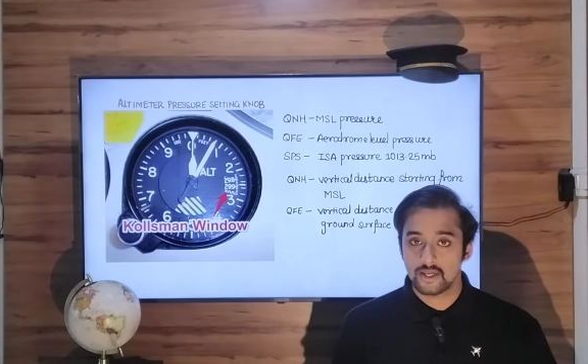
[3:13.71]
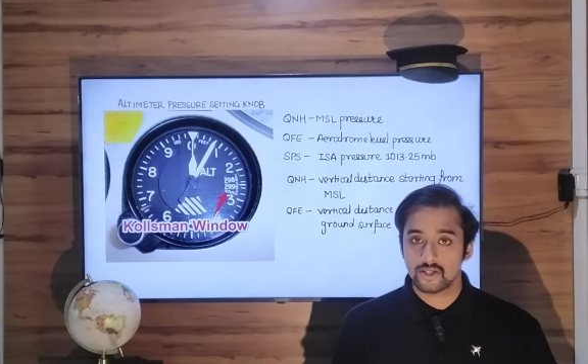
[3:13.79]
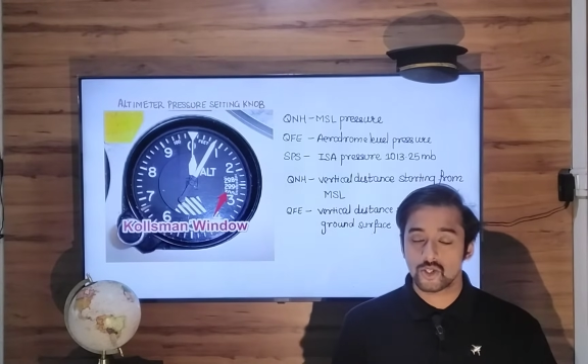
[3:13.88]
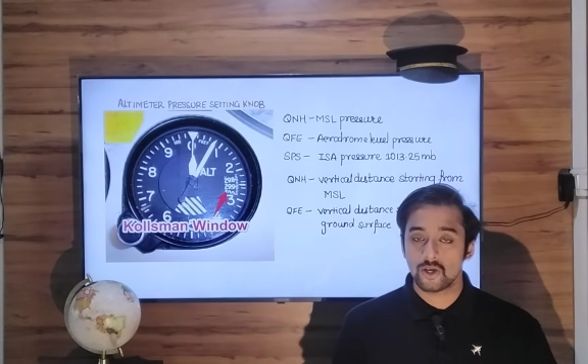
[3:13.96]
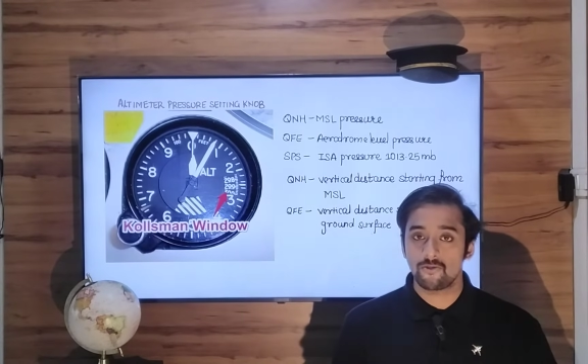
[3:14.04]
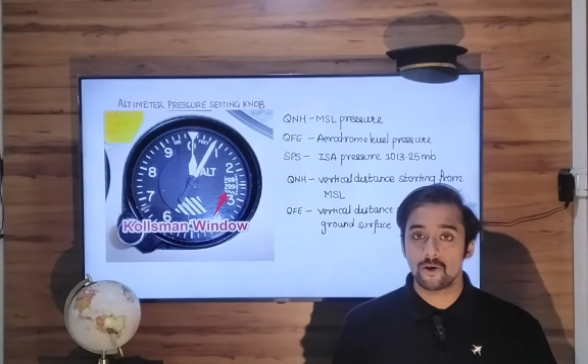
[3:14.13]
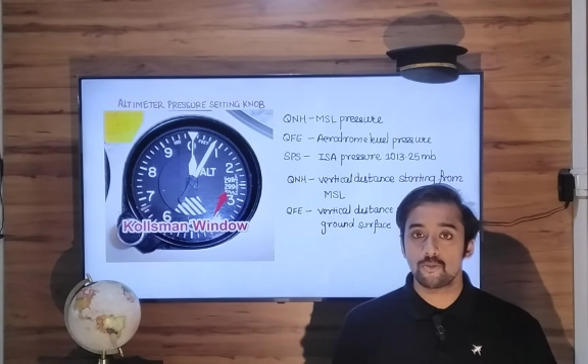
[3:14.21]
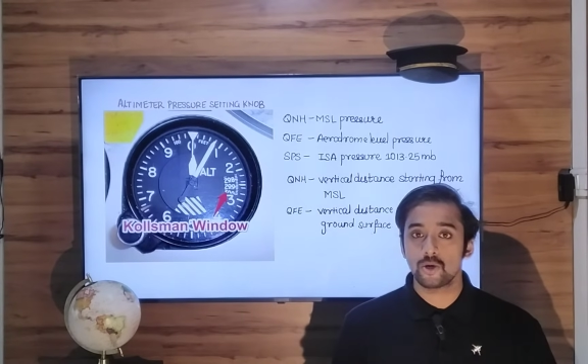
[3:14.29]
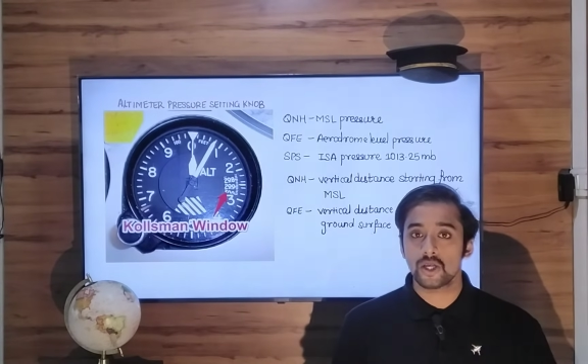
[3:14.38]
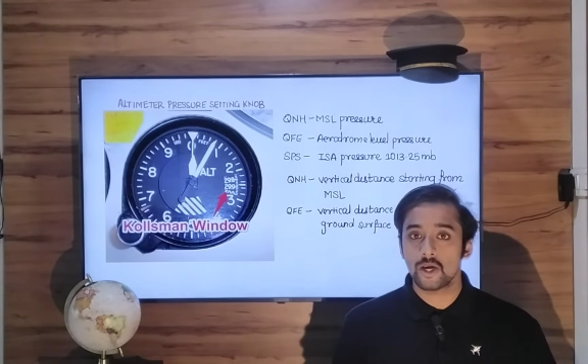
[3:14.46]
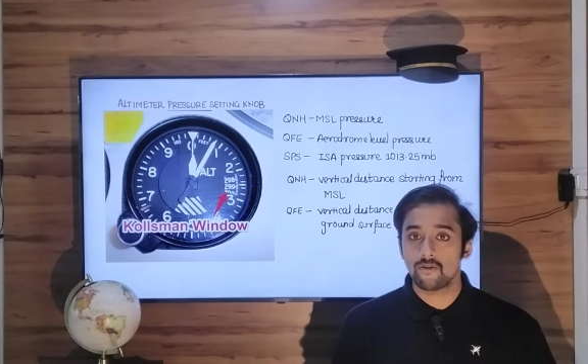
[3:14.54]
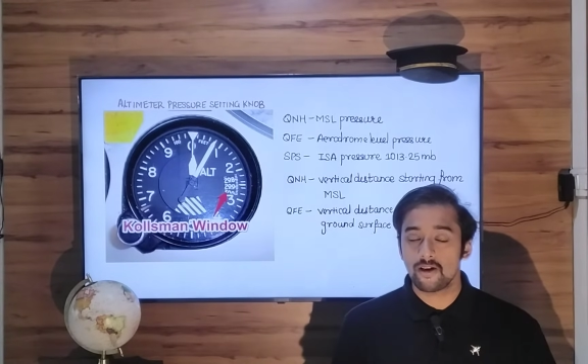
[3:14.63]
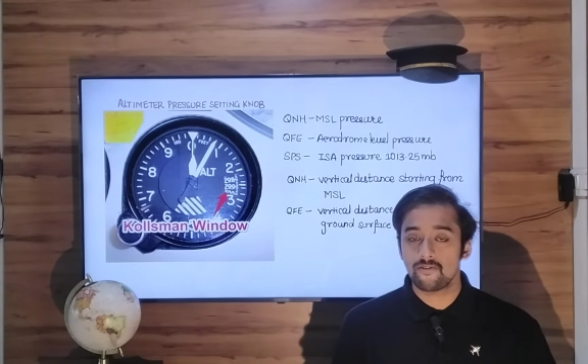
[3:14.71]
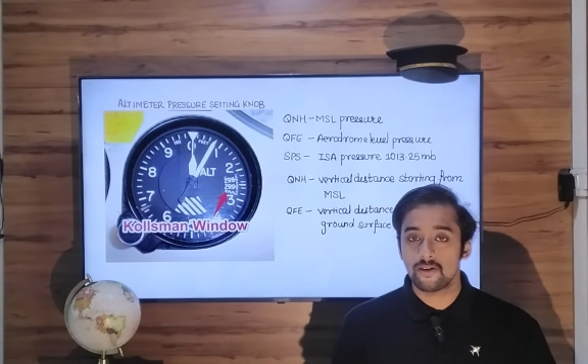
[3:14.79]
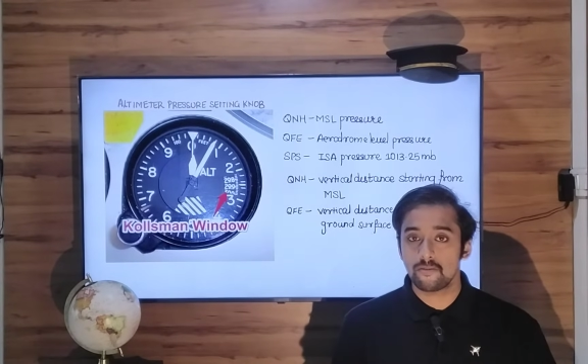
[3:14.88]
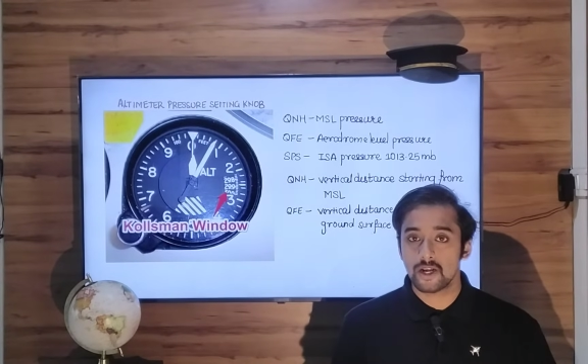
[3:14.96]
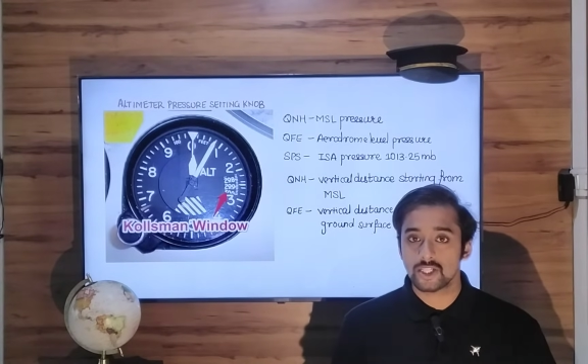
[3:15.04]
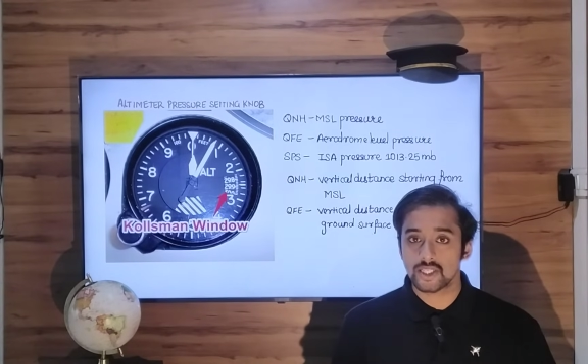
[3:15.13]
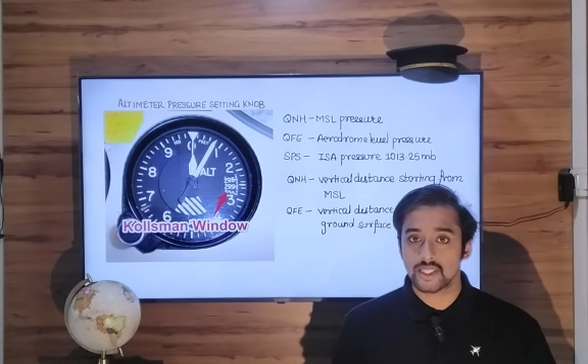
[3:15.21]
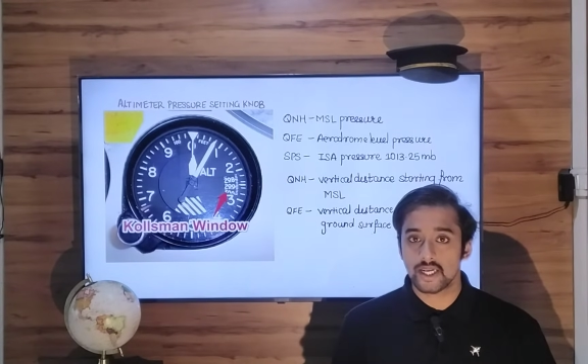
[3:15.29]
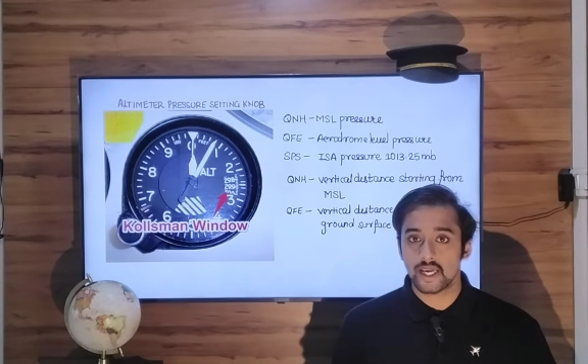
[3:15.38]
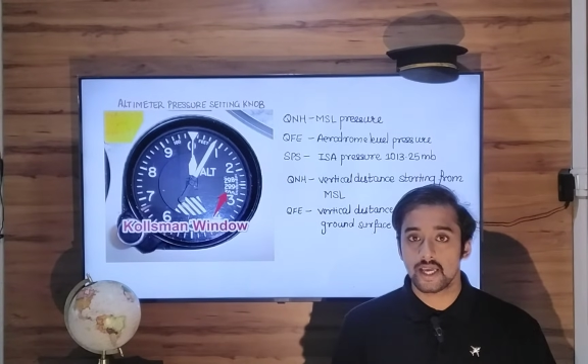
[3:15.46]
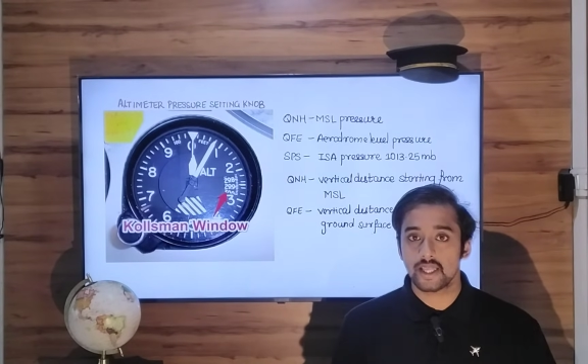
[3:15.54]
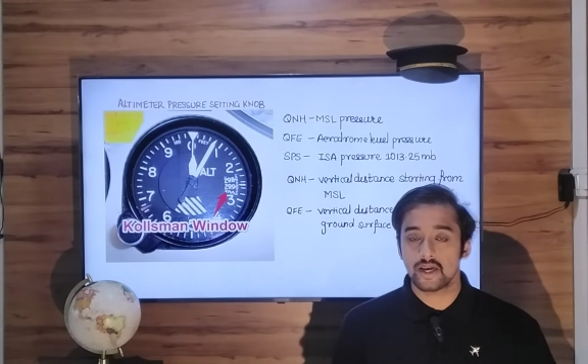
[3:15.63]
So if you put QFE pressure
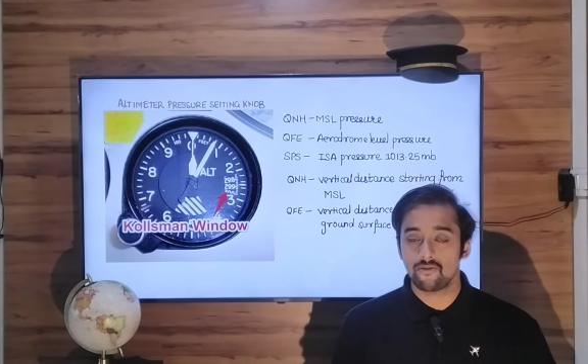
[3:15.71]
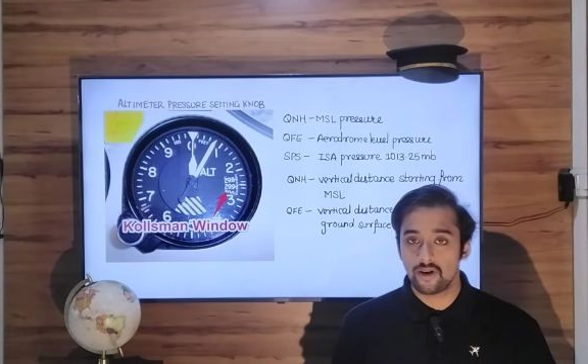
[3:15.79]
setting in the